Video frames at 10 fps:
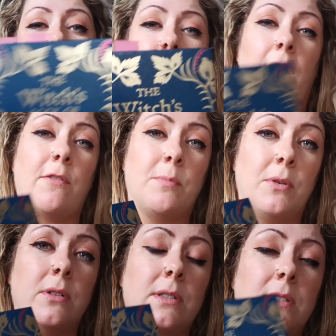witchcraft
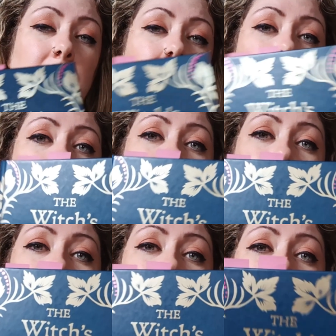books, and
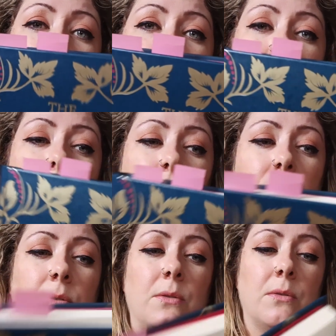they're designed
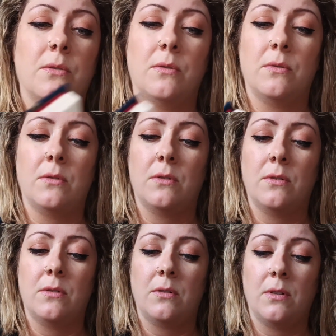to,
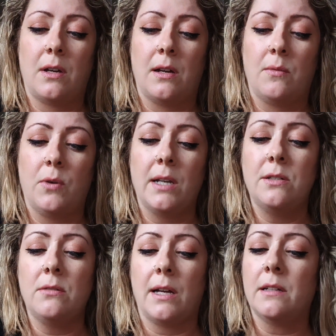what I
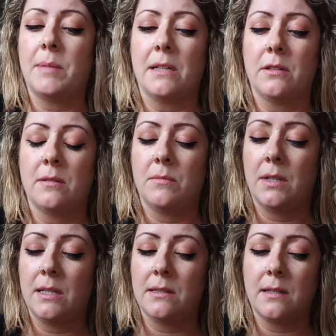do like about them
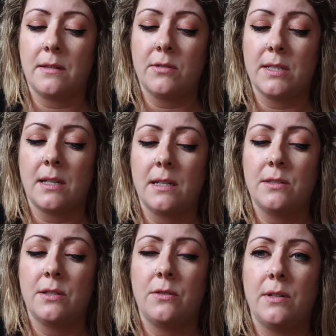is that they're
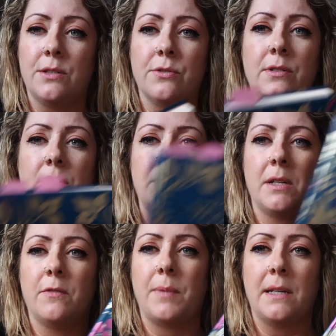designed to introduce a
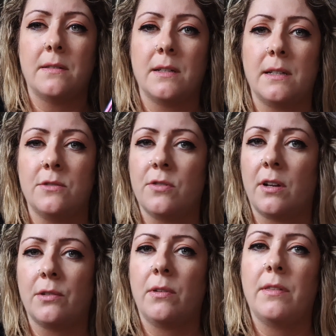bit of basic
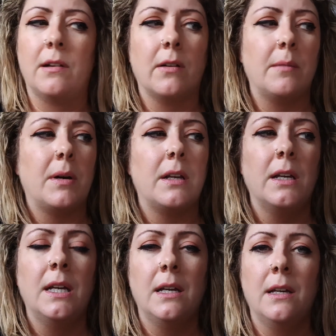introductory theory, but
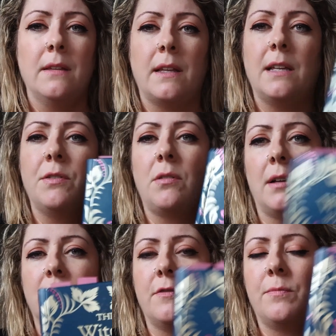they give you
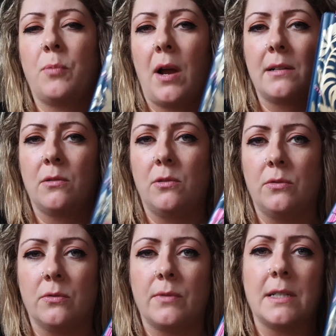lots of
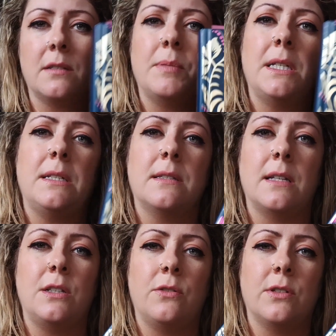practical recipes
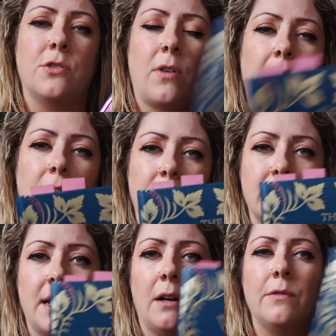that you can try out
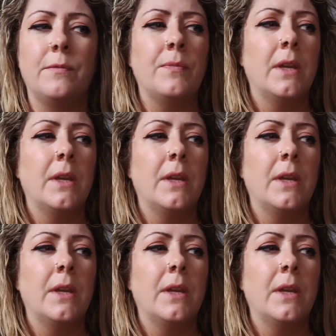yourself.